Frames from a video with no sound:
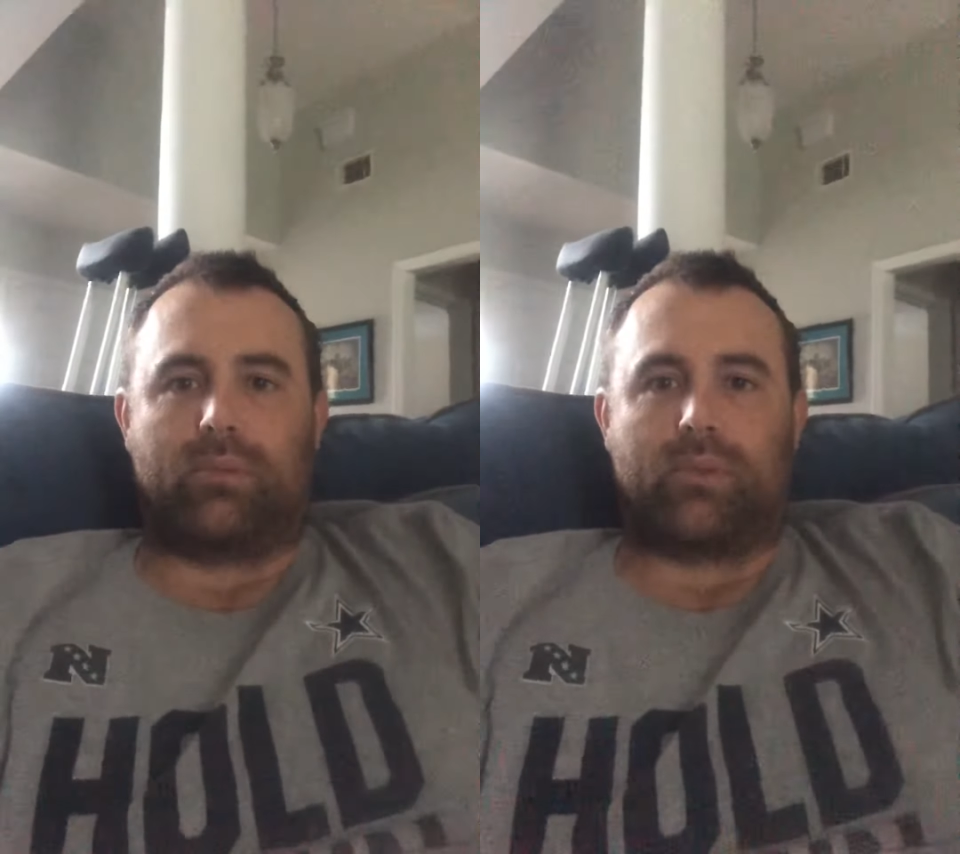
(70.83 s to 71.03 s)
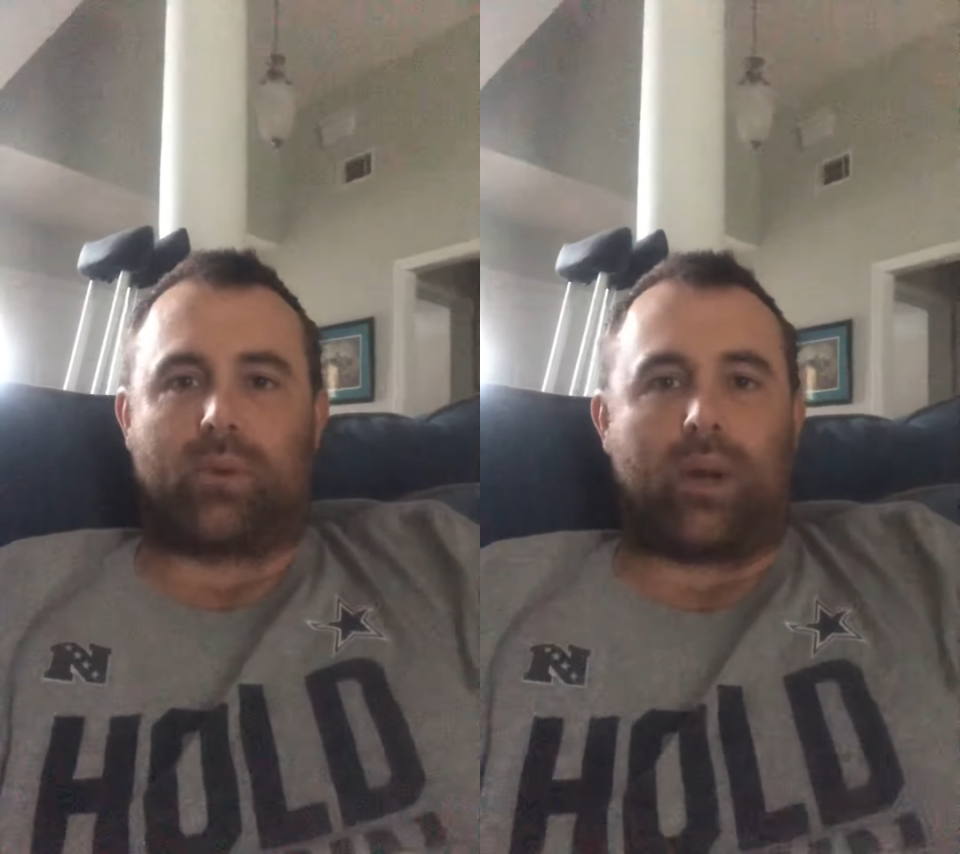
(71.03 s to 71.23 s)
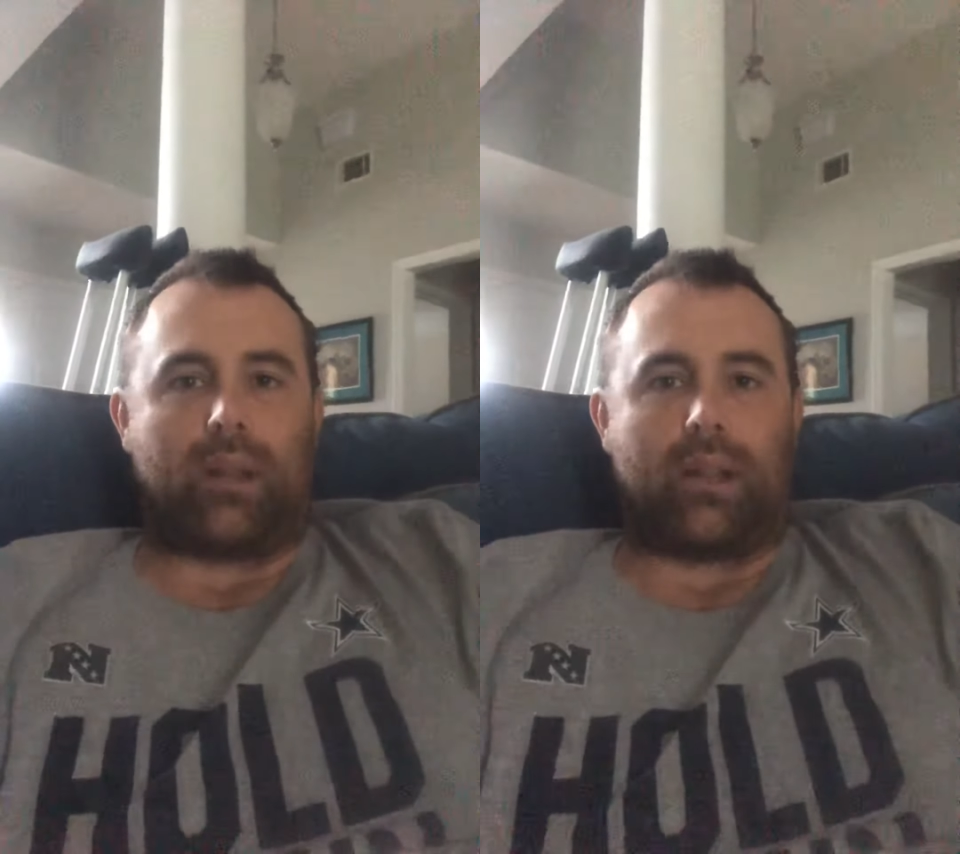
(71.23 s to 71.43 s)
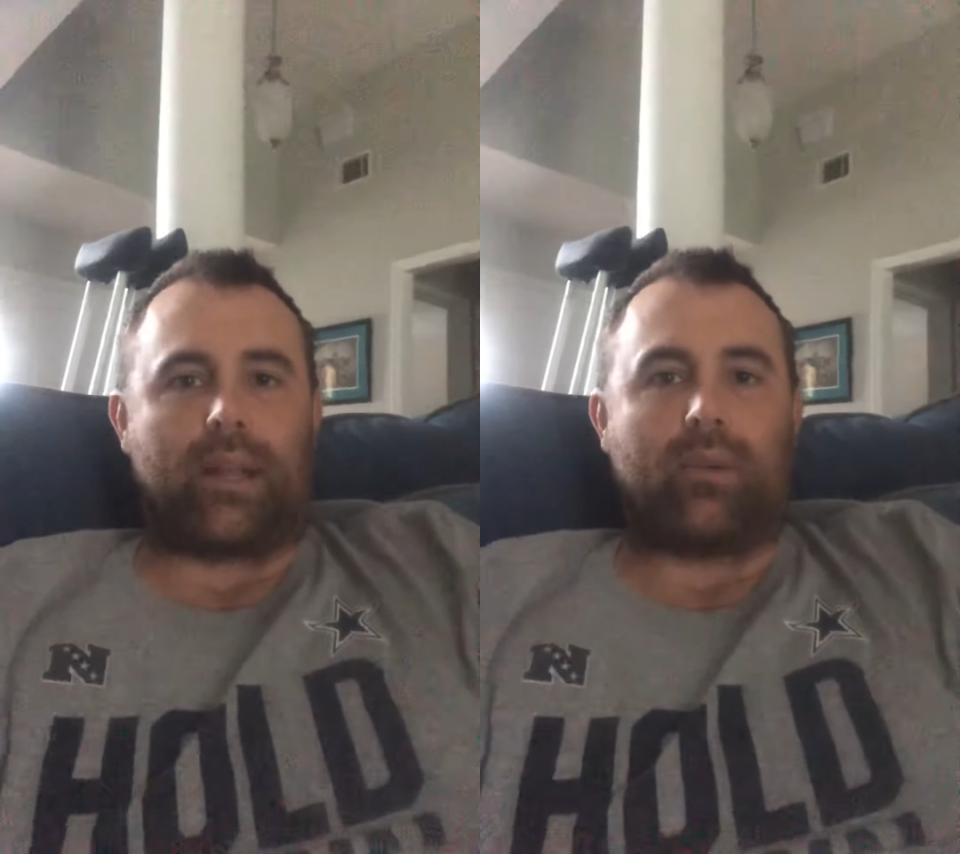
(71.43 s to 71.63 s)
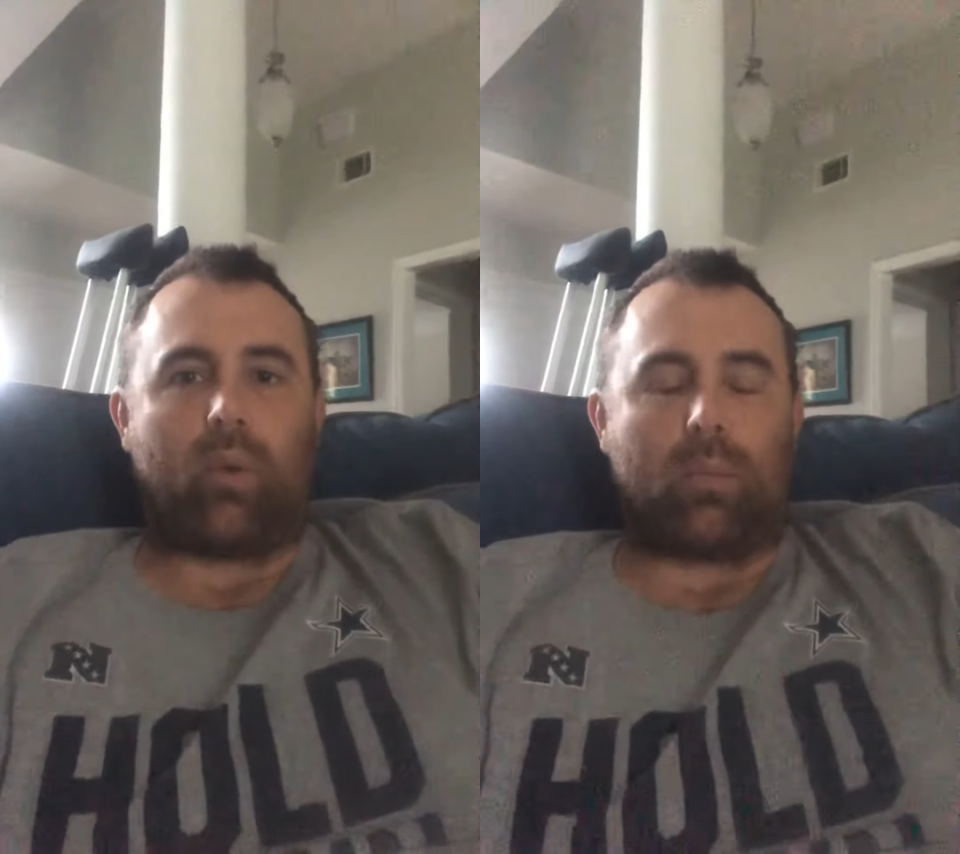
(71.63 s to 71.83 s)
quite like
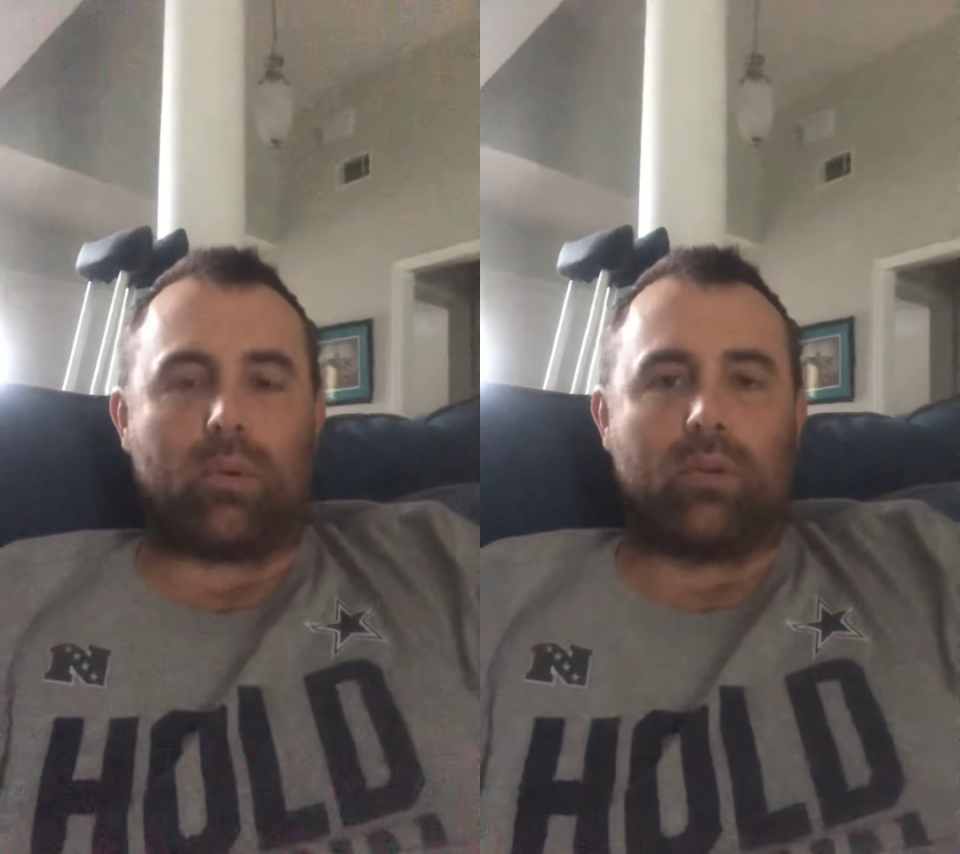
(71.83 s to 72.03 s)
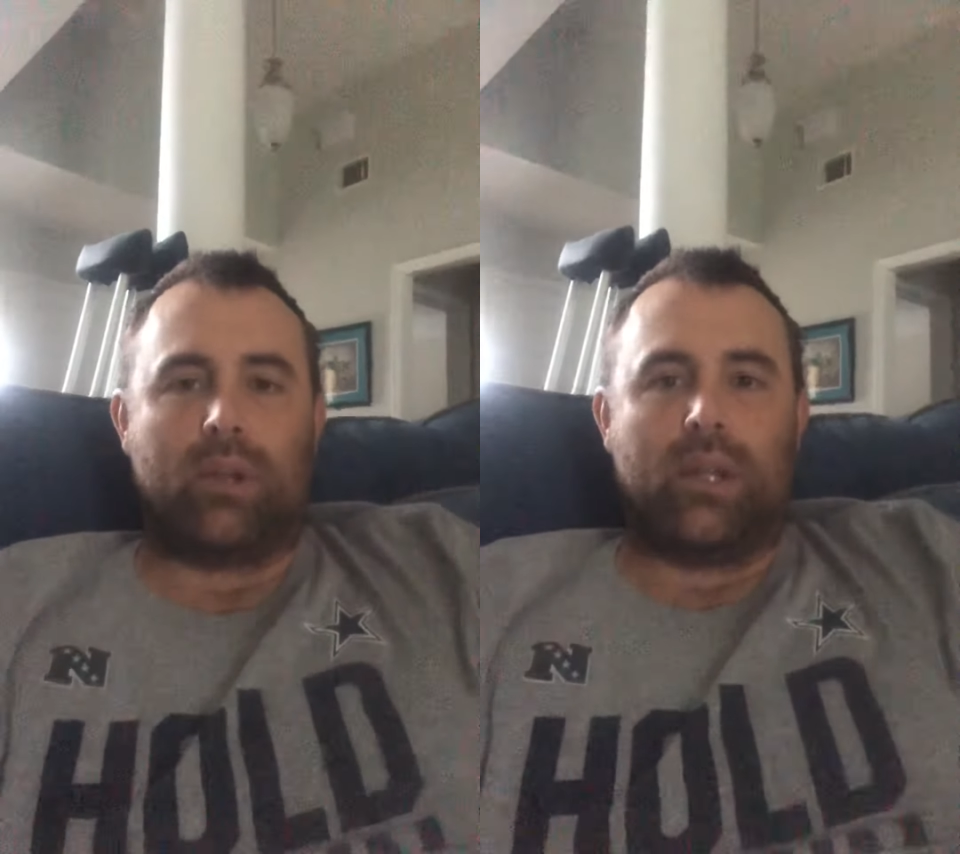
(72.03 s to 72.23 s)
normal.